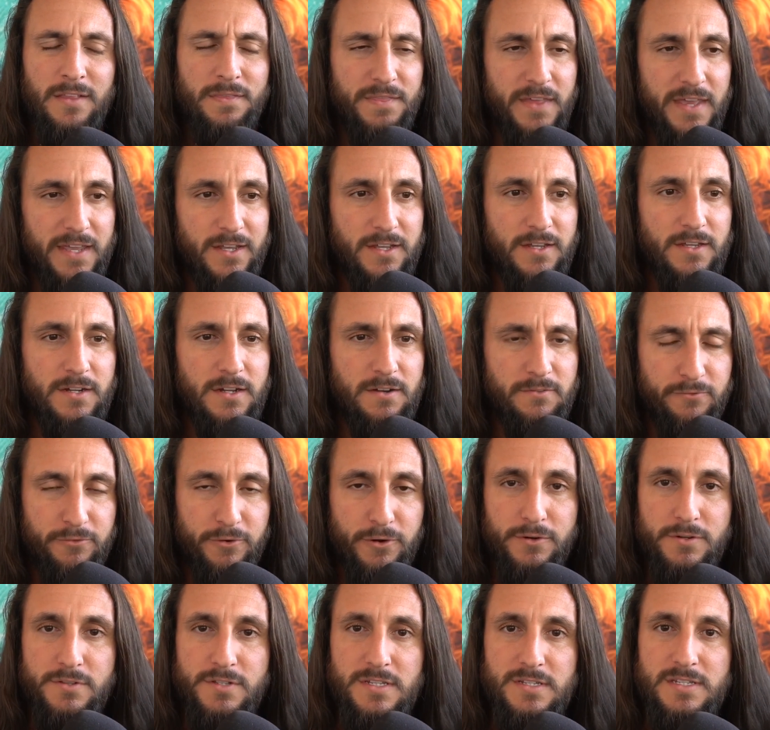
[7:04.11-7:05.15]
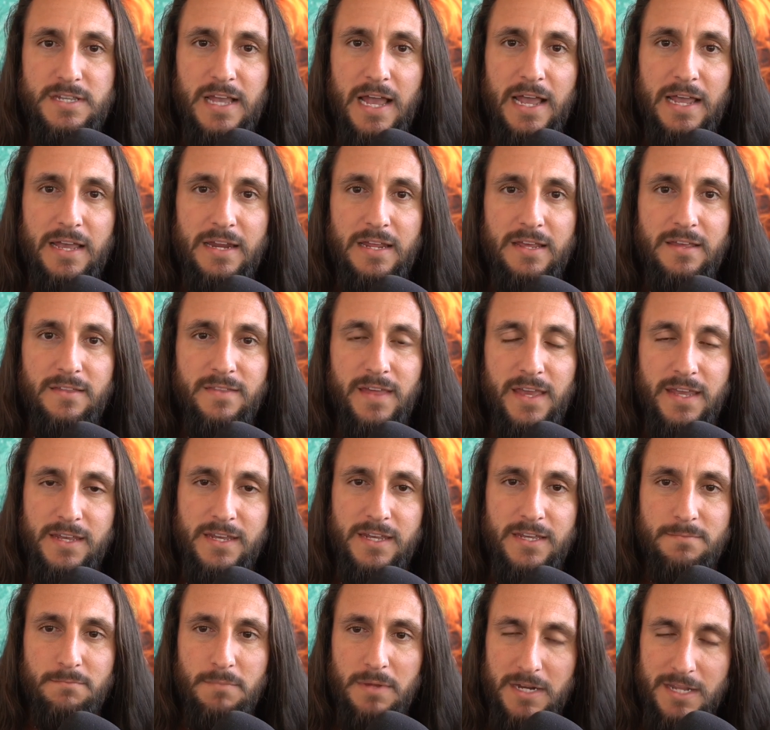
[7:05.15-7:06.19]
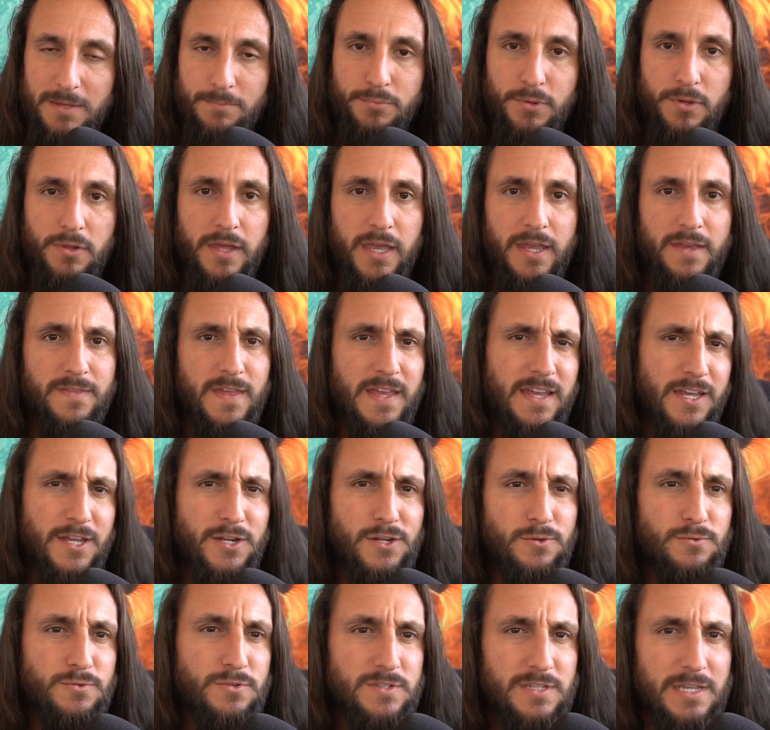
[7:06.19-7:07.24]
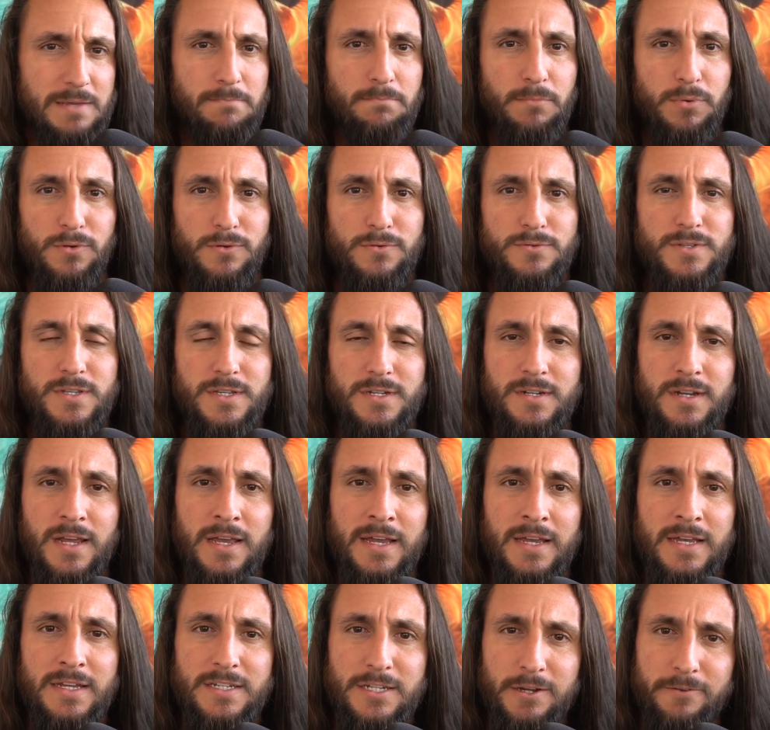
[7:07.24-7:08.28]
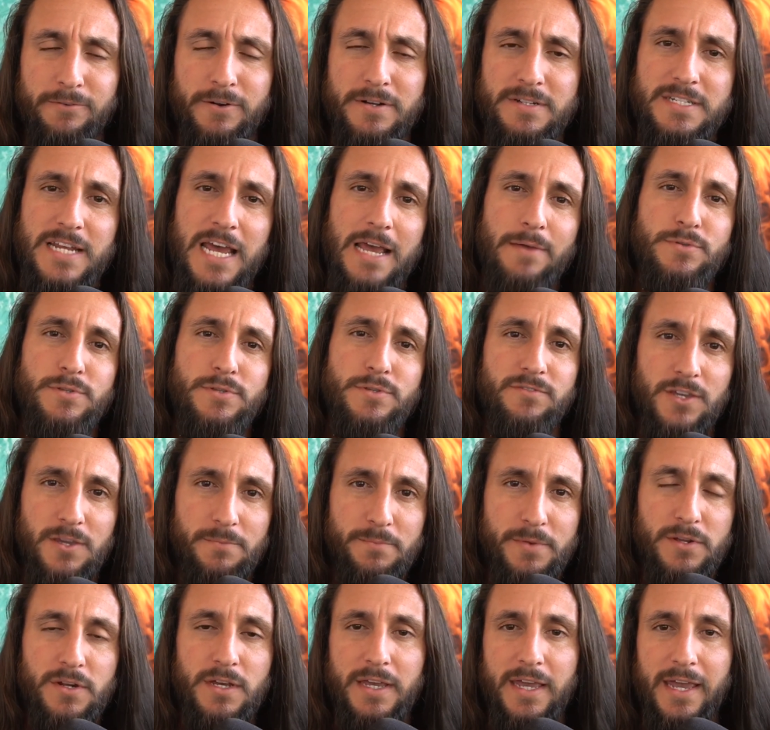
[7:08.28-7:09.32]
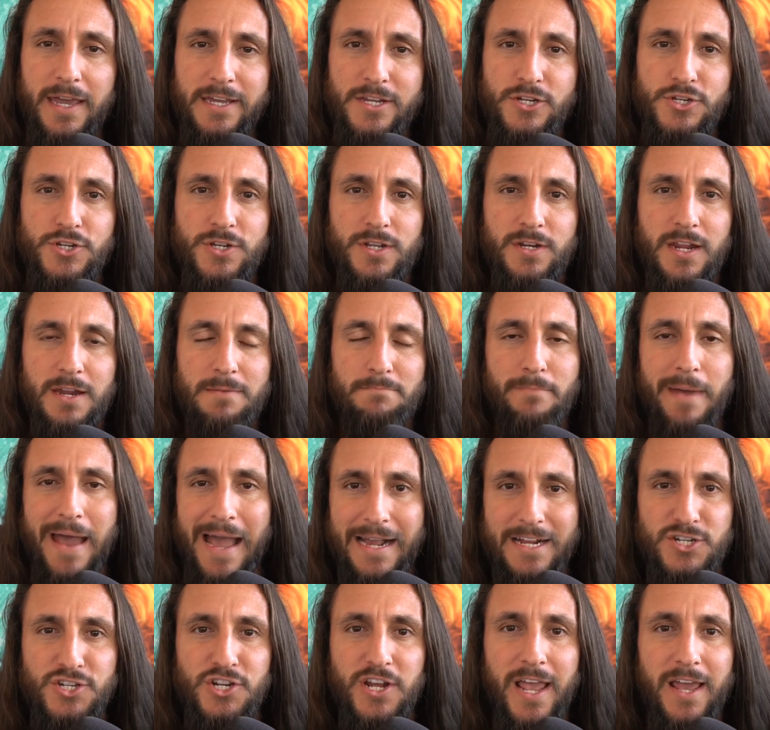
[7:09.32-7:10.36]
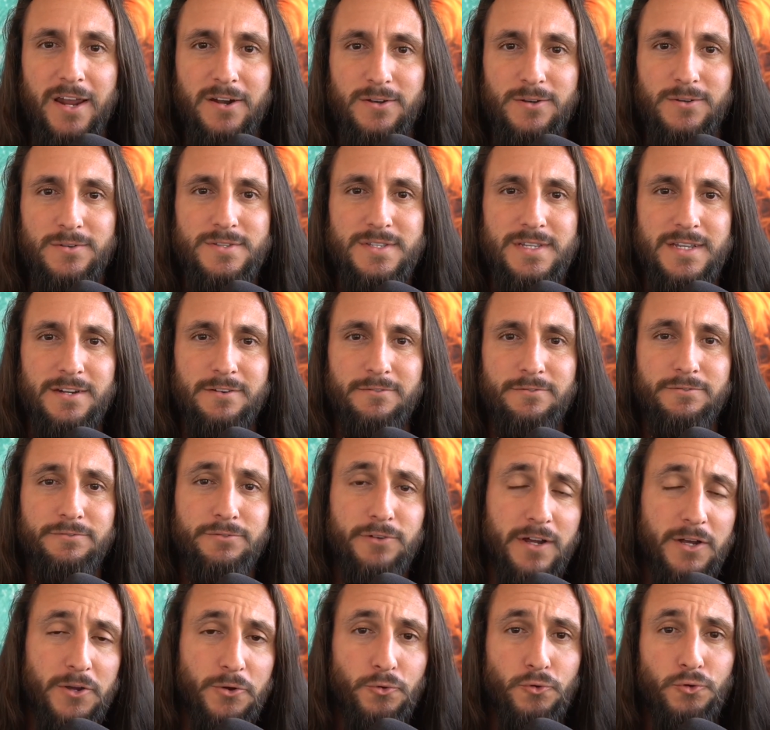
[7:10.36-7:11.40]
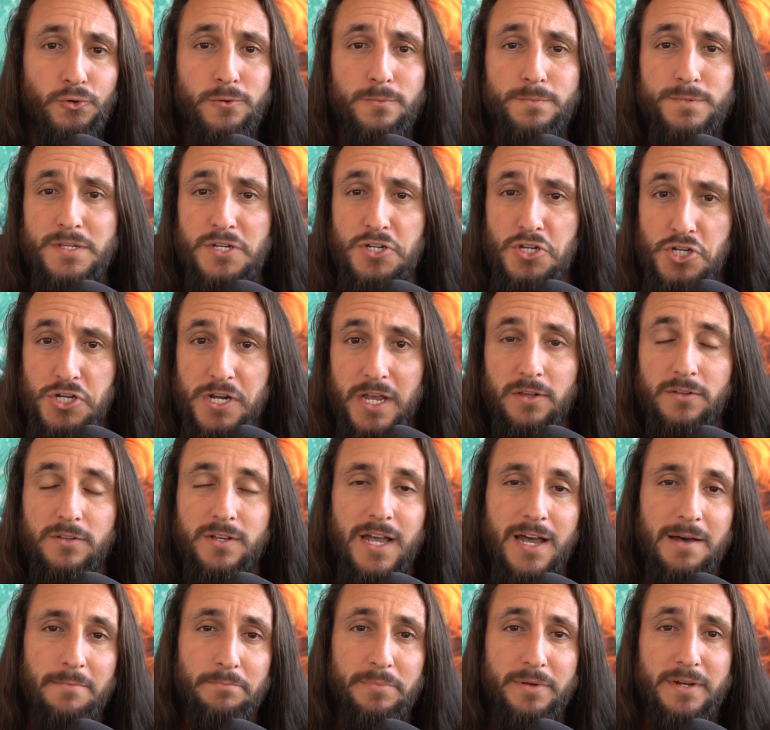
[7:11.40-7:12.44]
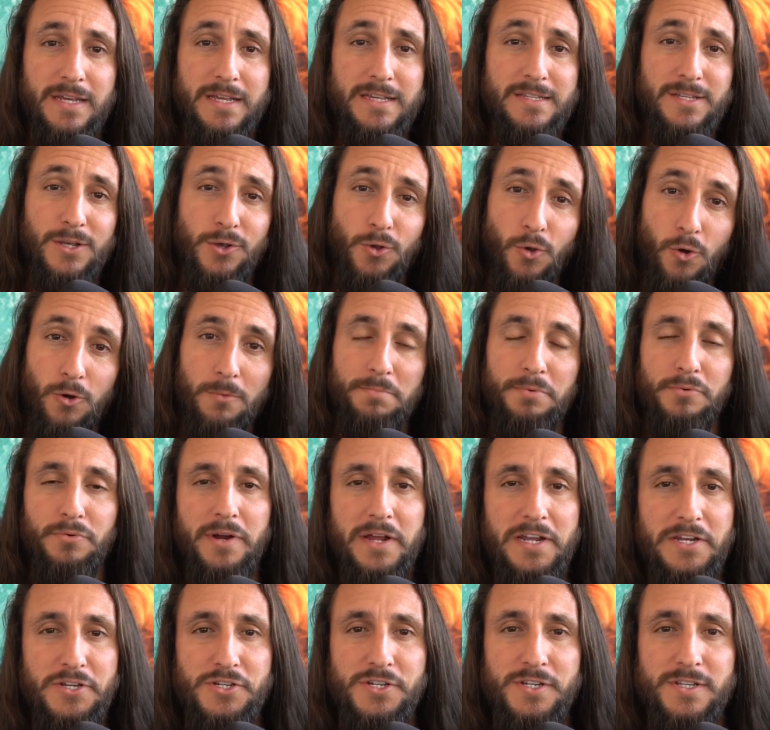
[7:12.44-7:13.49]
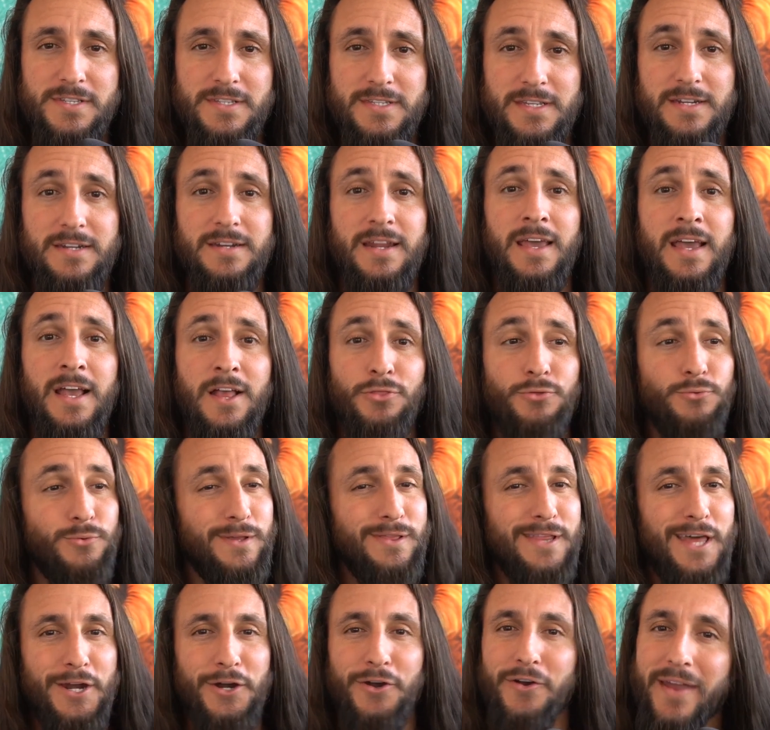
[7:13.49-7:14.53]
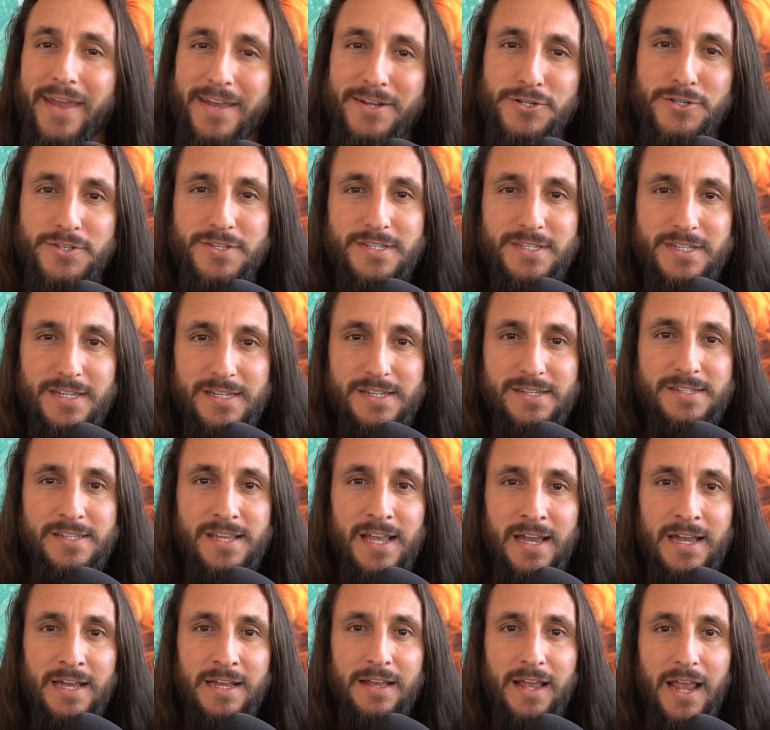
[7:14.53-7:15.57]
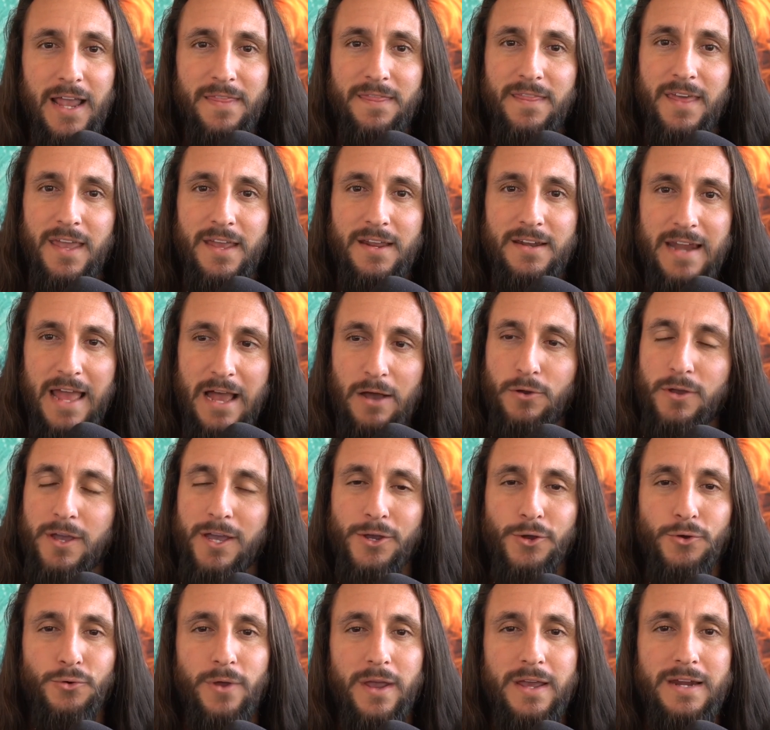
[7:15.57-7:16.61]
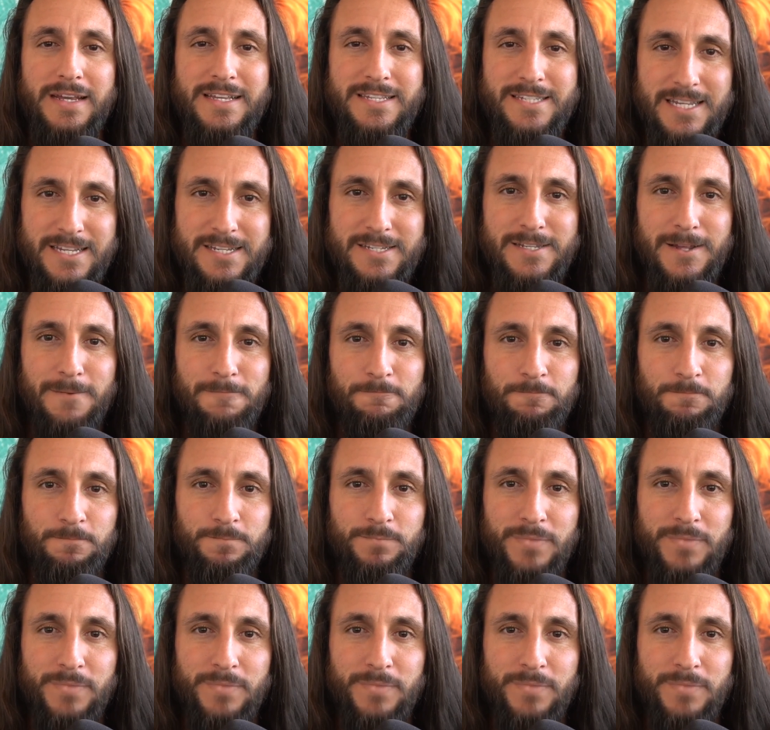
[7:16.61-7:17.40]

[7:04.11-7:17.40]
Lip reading: they could invert society, they can manipulate, they can use symbols and different types of communication and back channels and front groups and shell companies and corporations and three-letter agencies, and they now can create a system.